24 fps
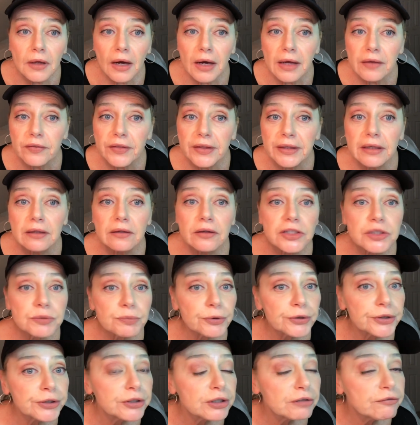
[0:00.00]
I think it looks
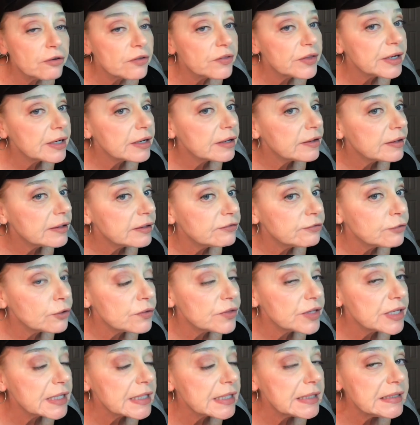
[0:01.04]
pretty good for
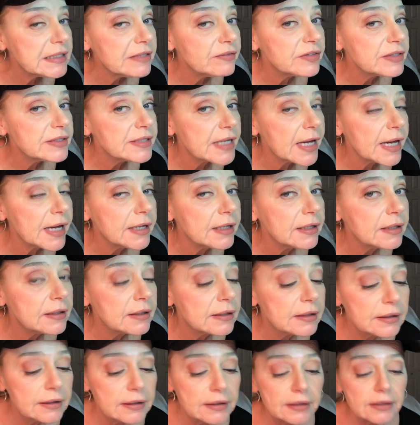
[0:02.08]
the end of the day.
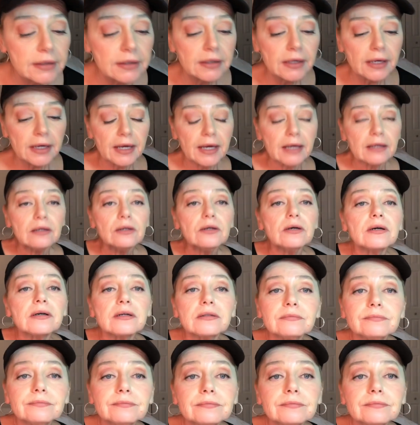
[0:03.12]
And look,